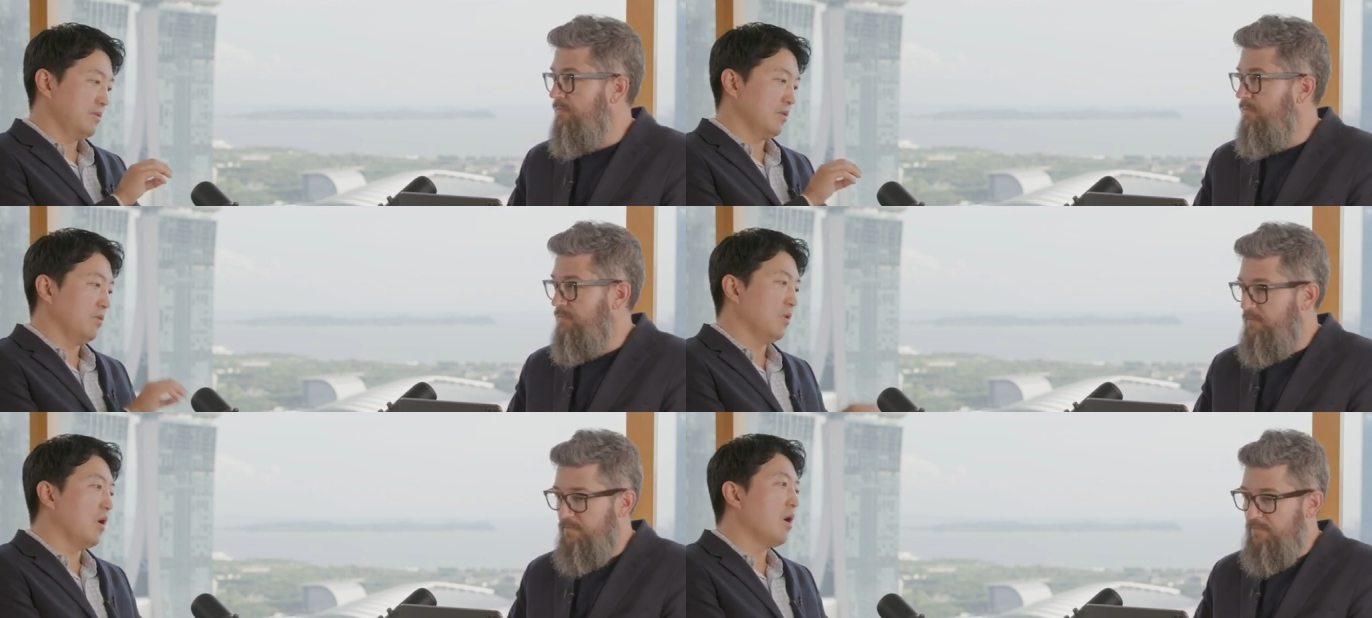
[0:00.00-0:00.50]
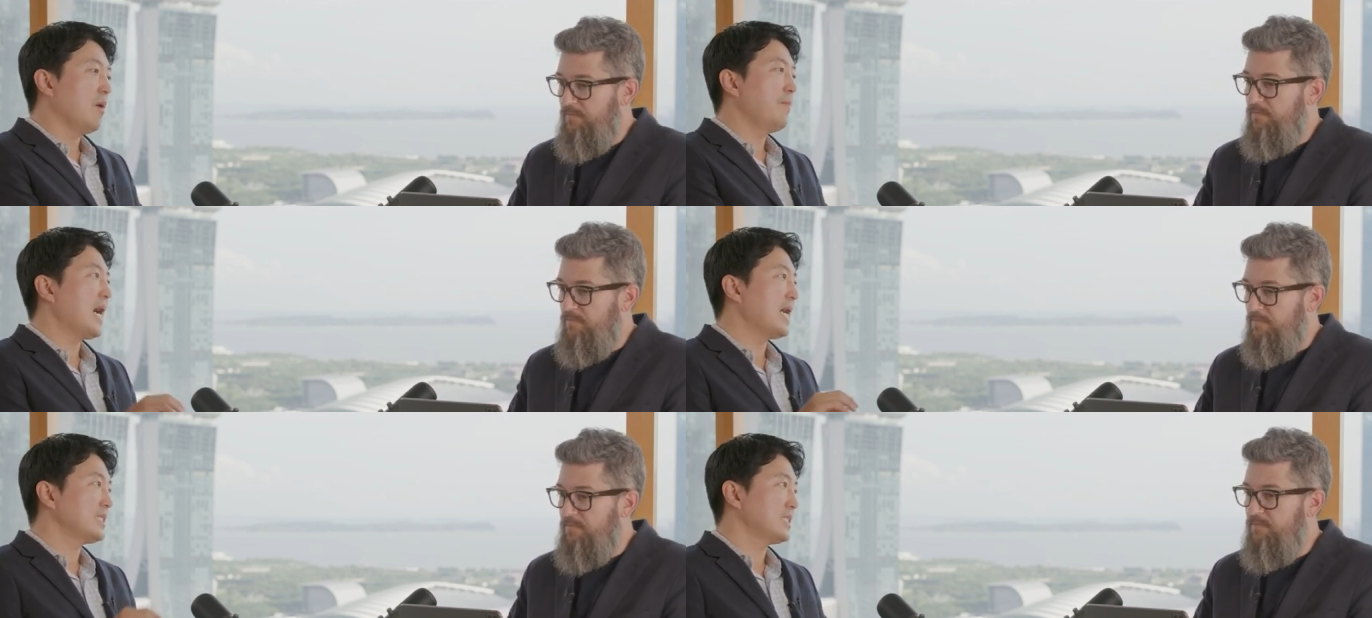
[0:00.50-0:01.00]
Speaker 1: the law
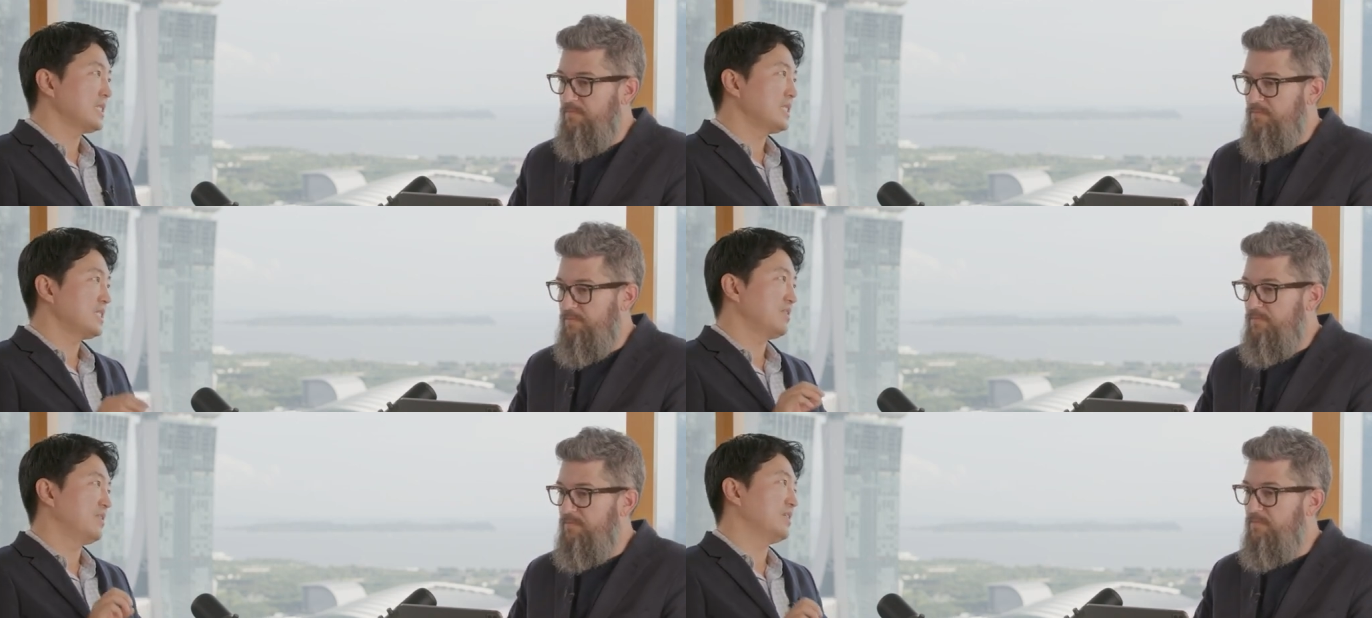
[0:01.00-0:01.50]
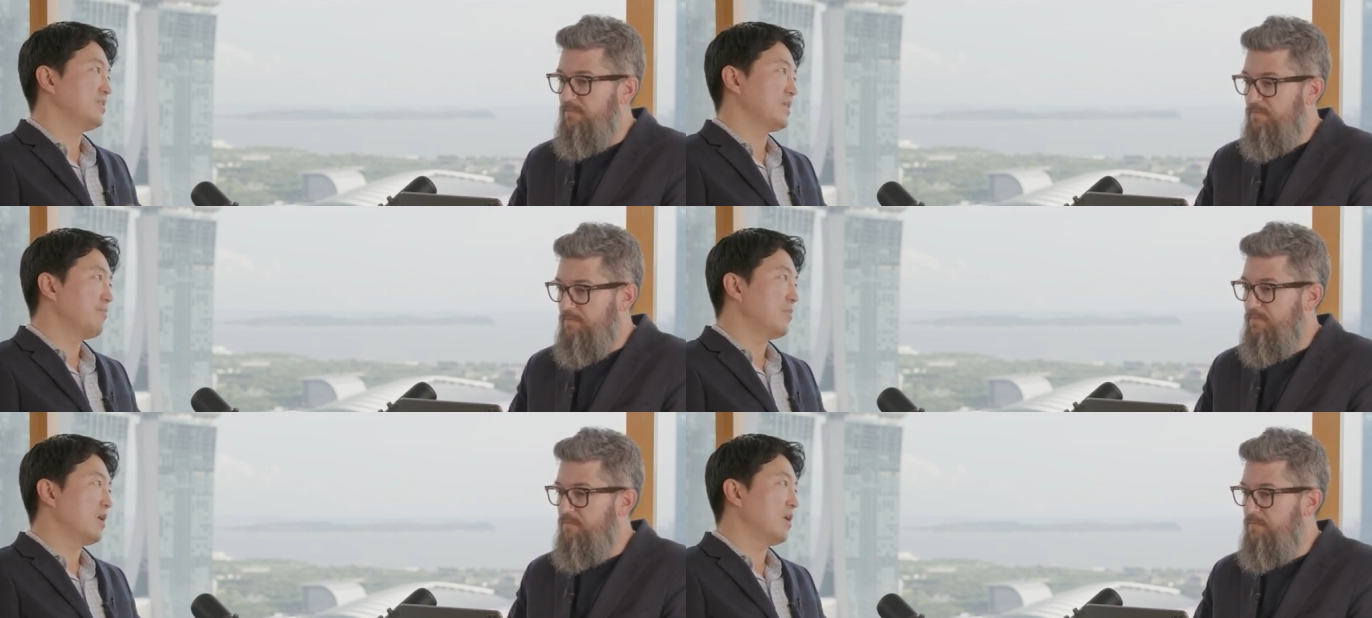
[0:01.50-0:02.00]
passes in
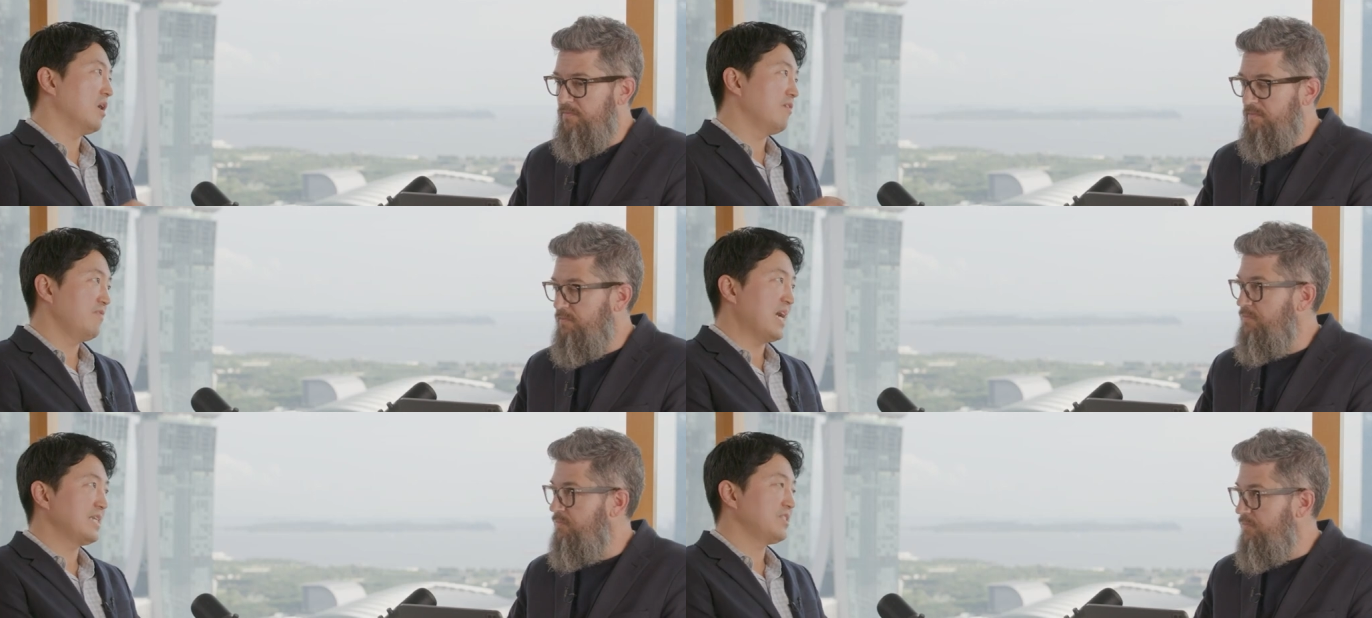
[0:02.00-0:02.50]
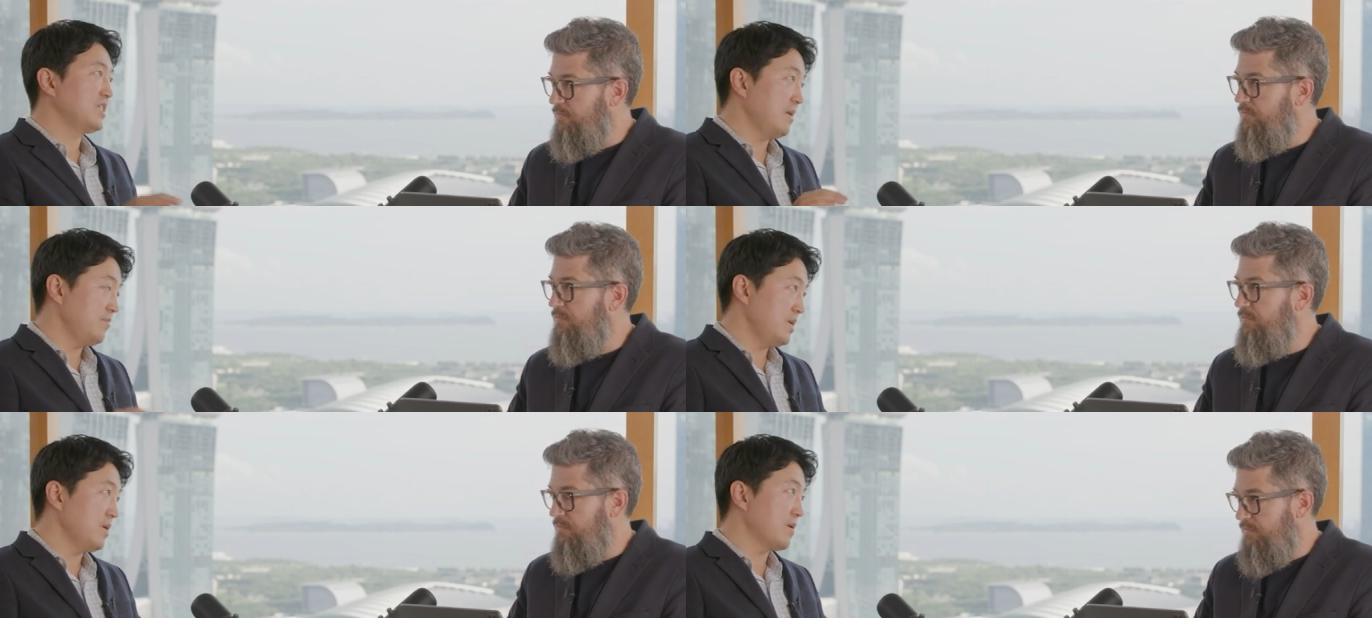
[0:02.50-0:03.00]
December of that
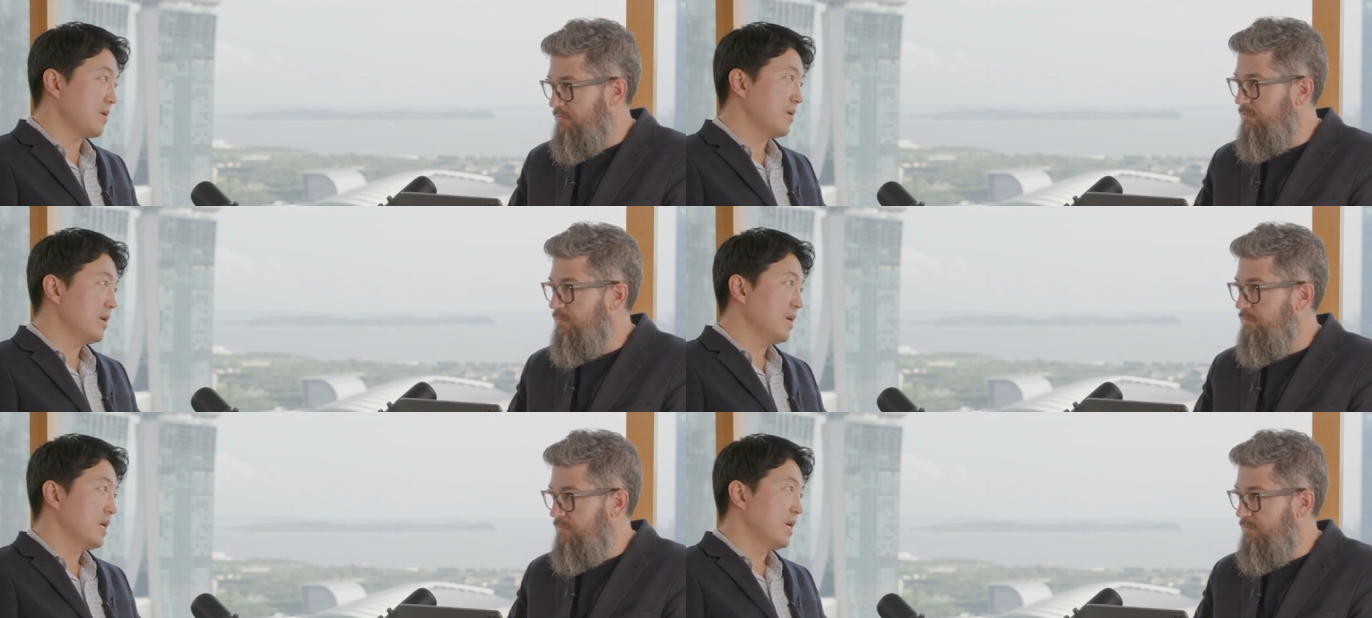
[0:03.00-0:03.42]
same year.